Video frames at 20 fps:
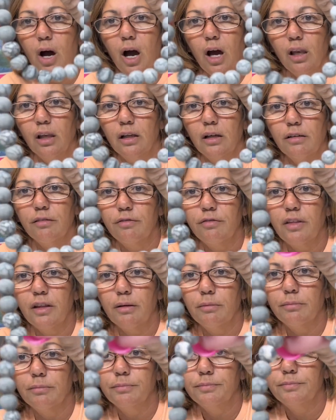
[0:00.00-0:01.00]
I love
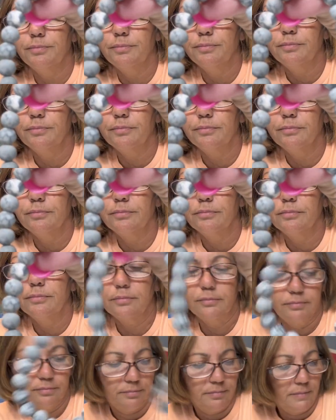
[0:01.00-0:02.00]
them.
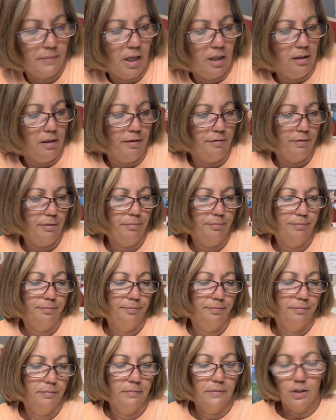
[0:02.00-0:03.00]
I love them.
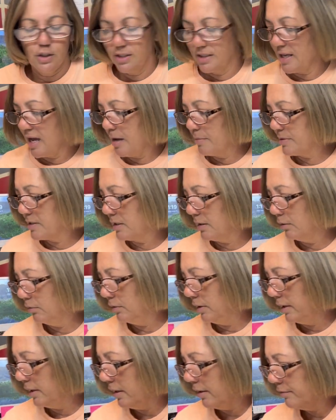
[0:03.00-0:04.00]
Just
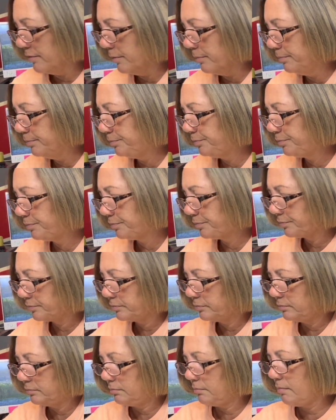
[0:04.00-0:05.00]
absolutely love
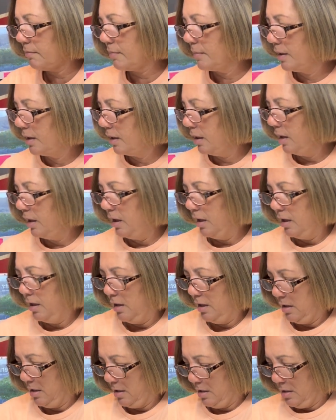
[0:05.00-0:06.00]

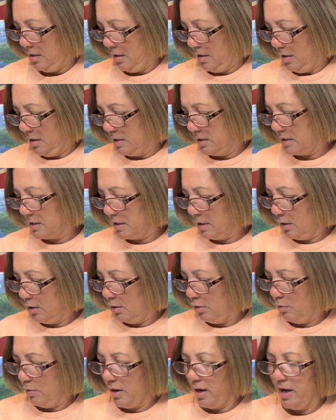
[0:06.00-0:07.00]
them.
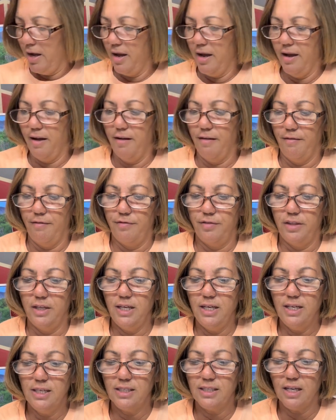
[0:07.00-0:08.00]
So I have
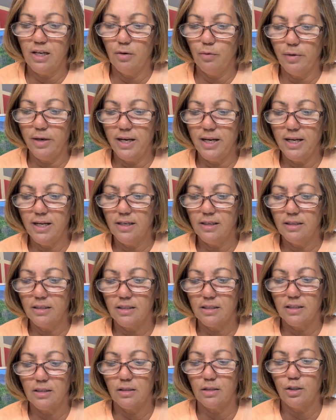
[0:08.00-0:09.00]
these
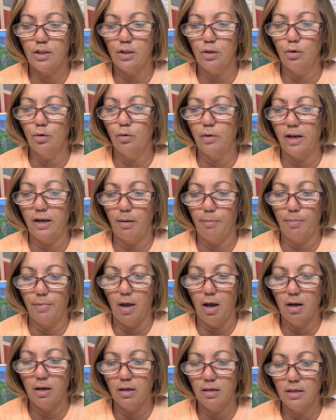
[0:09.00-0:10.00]
earrings too, and I'm
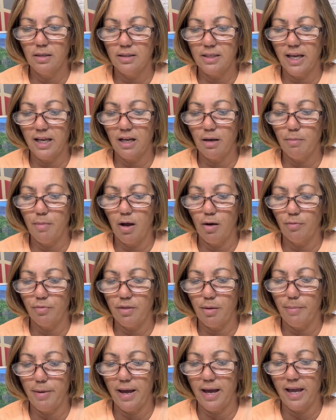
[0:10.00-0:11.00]
not gonna take them out
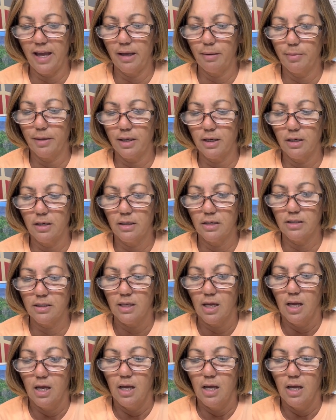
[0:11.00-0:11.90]
the bag because